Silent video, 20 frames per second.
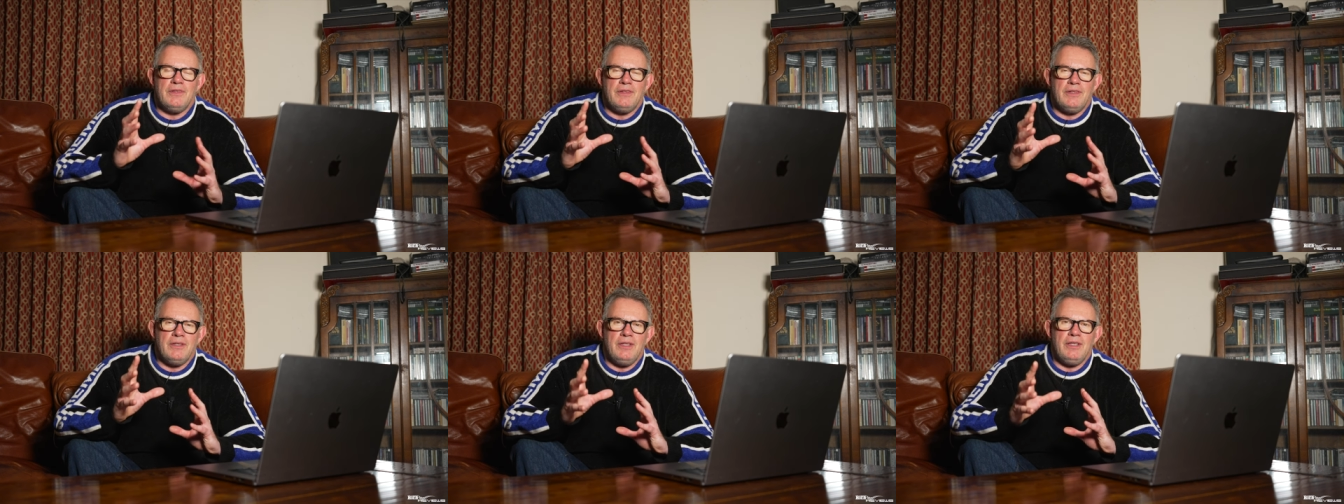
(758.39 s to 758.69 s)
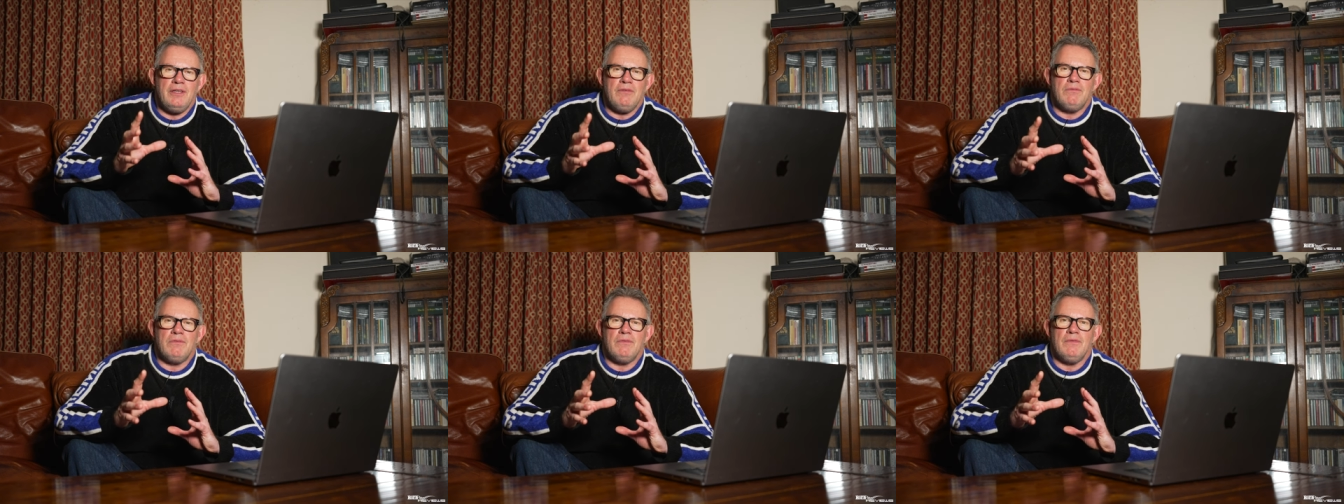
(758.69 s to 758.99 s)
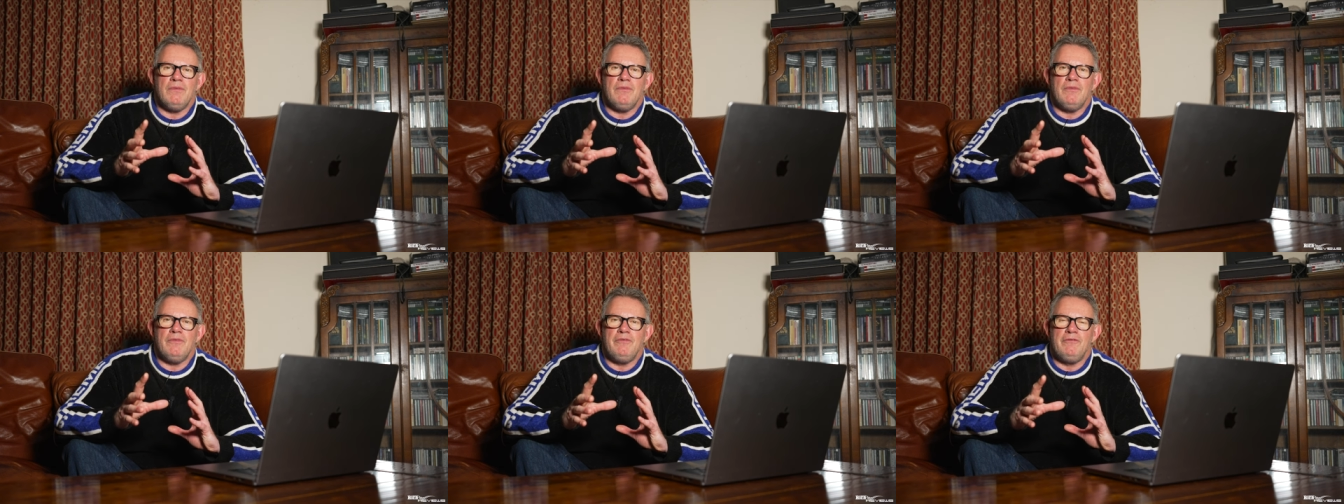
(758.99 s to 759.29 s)
the
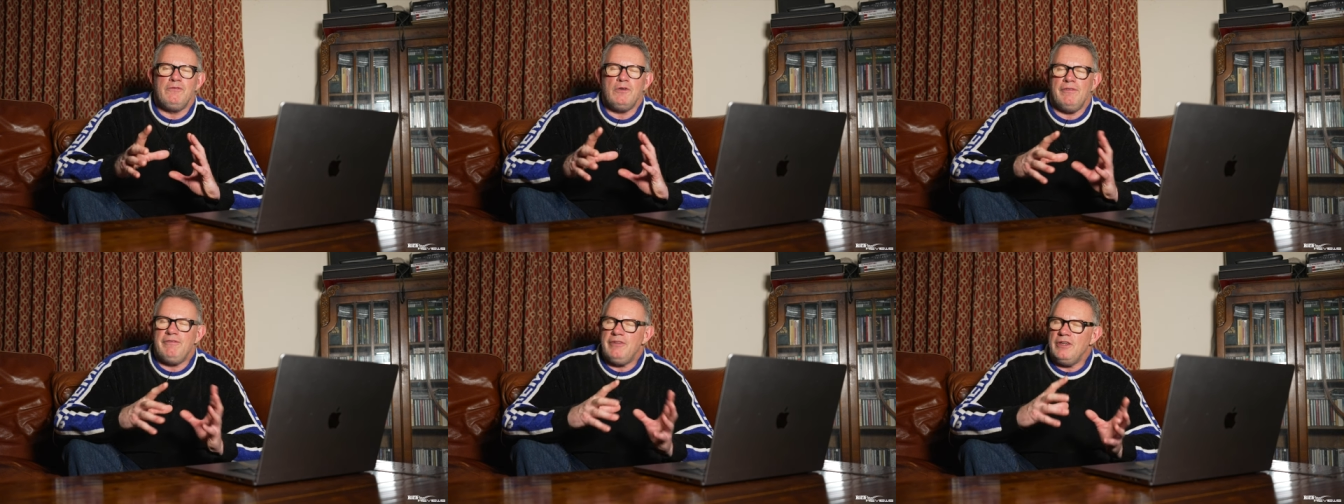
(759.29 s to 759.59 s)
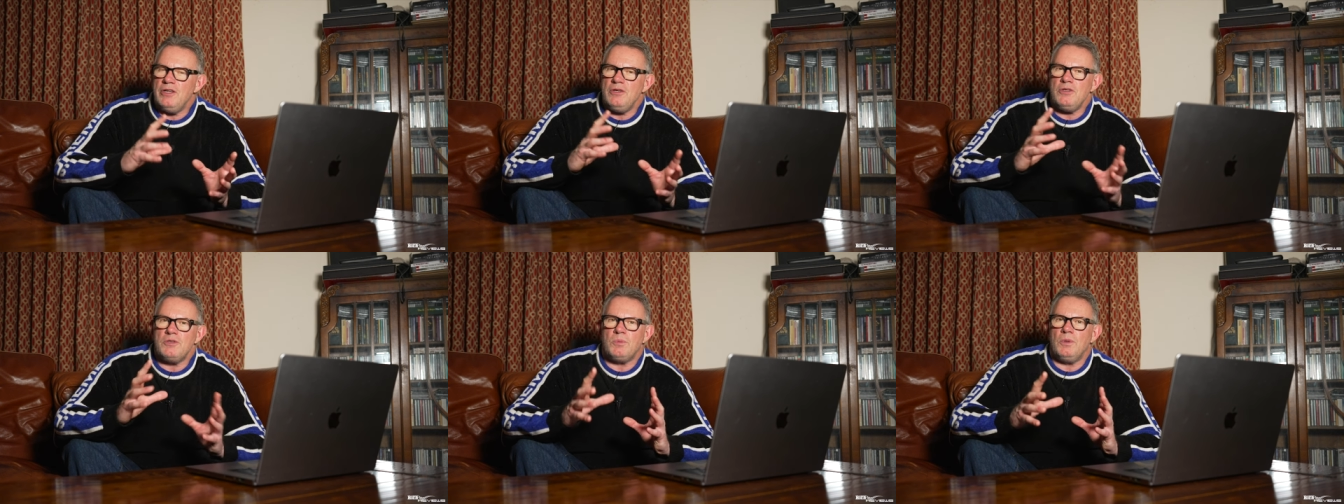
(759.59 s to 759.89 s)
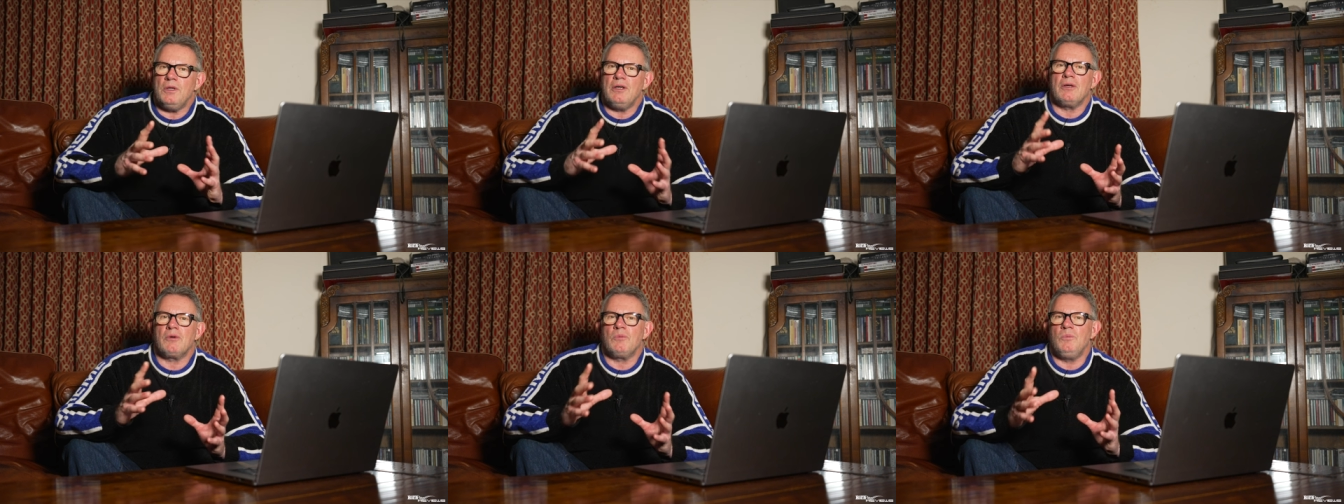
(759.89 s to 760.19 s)
reviews
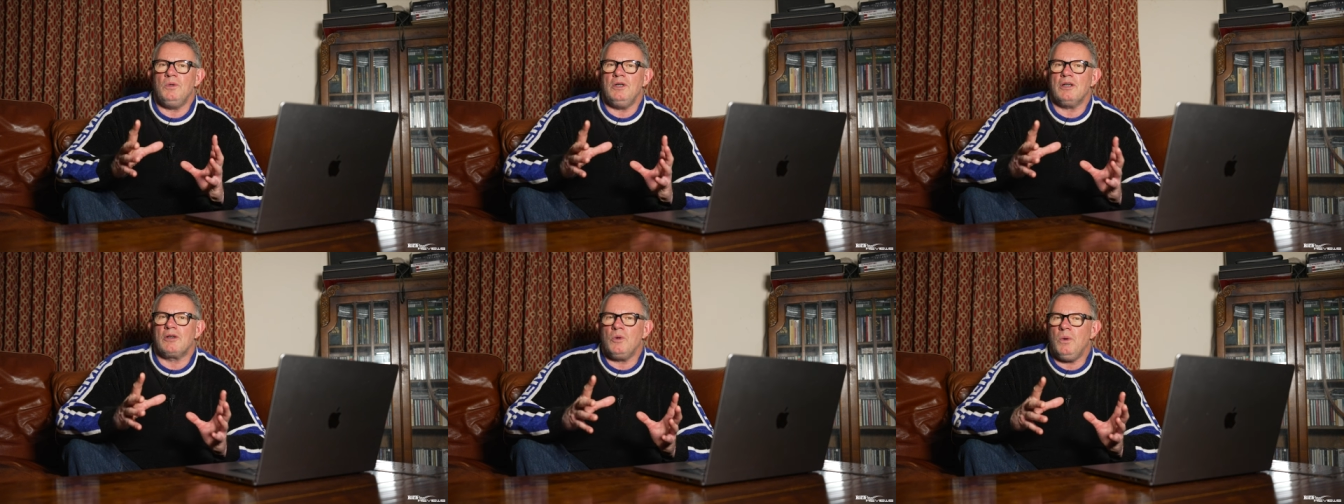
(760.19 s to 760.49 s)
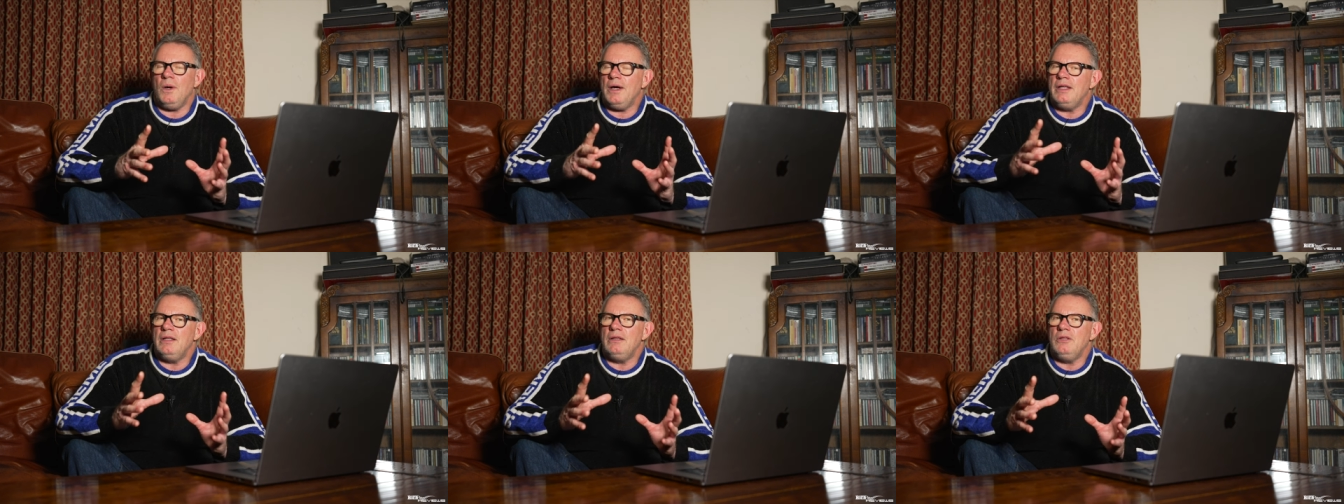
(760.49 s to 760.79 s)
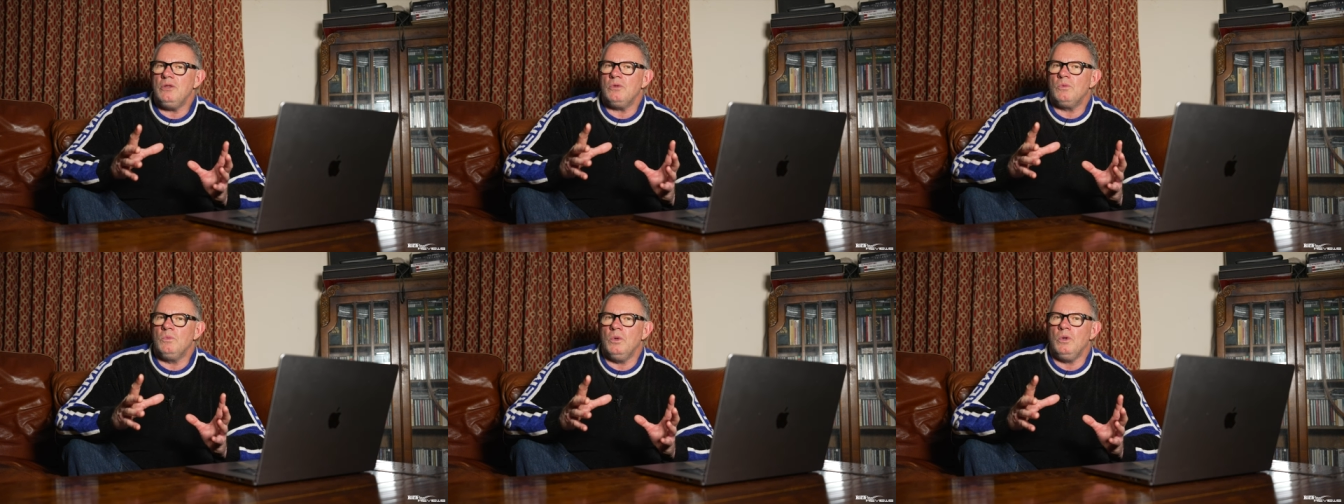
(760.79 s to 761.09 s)
were, were quite
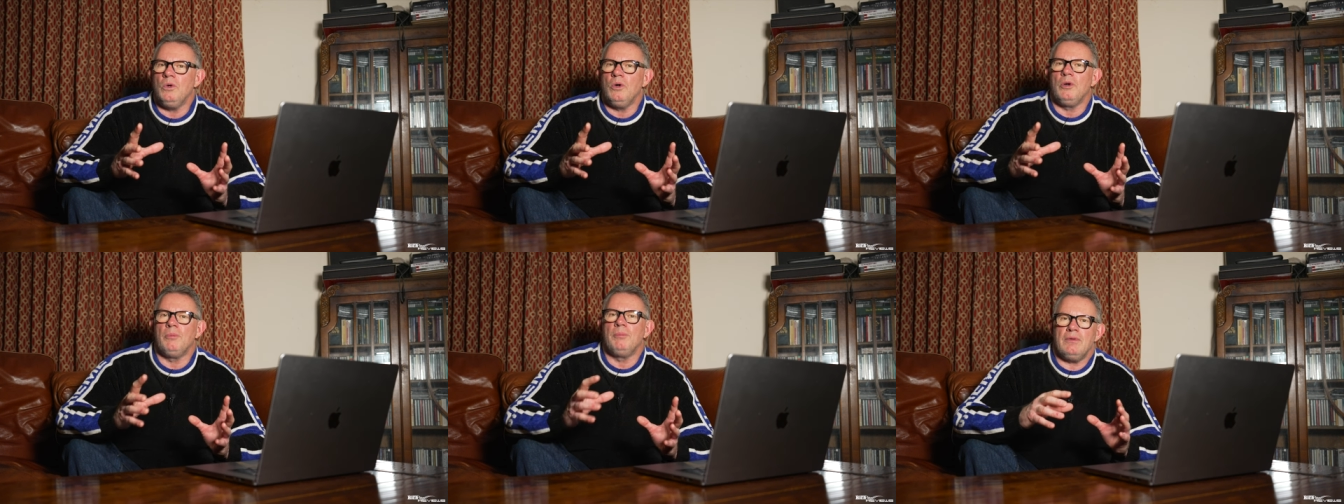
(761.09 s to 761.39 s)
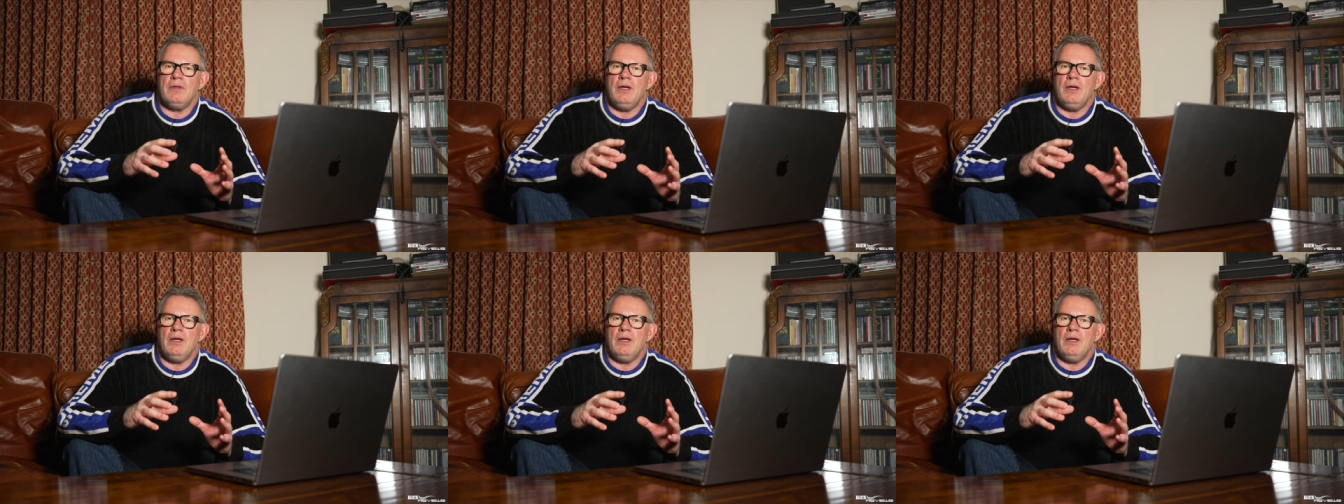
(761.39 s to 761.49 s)
lukewarm.